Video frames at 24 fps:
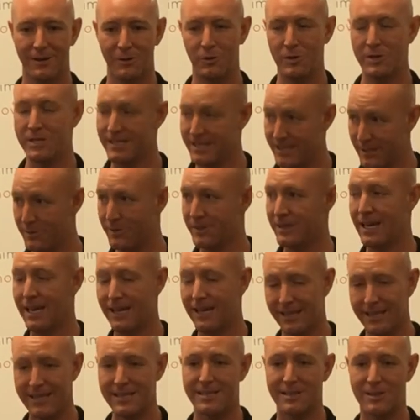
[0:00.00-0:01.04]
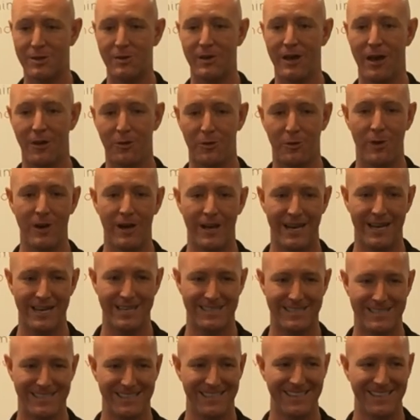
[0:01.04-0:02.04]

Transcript: we see what that leads to health wise.